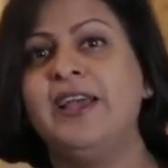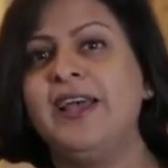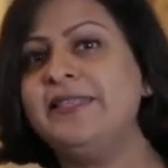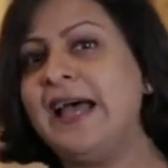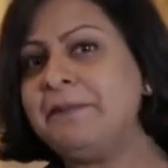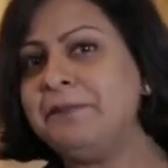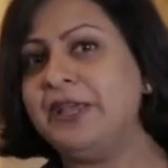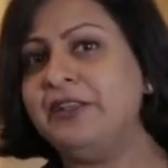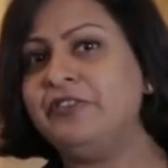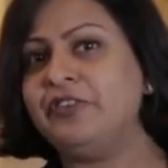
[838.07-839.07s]
And that
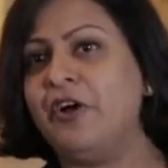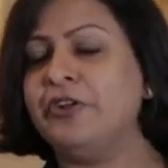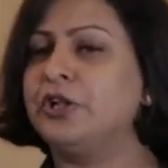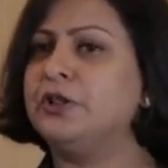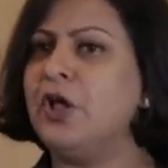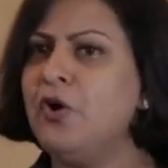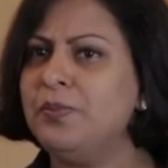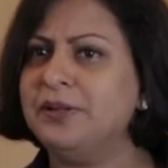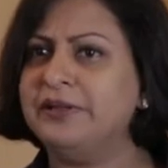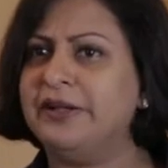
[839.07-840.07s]
means, on a
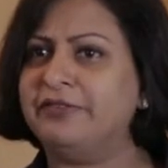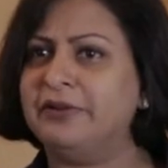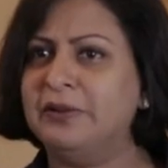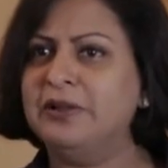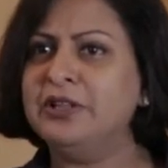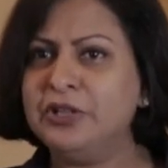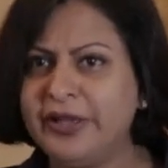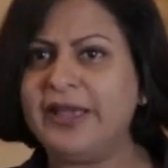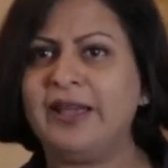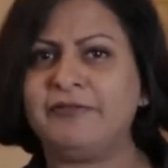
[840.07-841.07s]
global level,
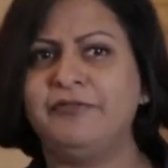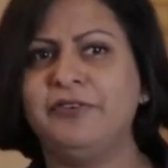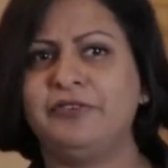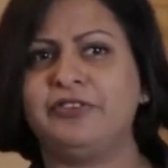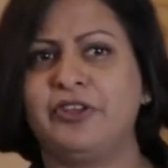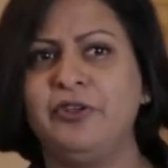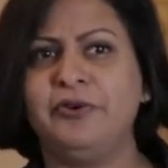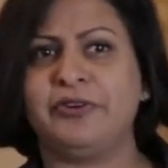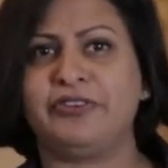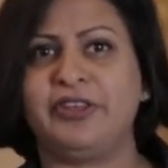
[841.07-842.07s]
looking at food
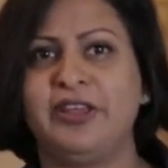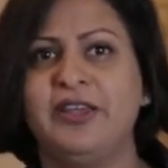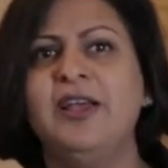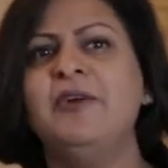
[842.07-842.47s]
security,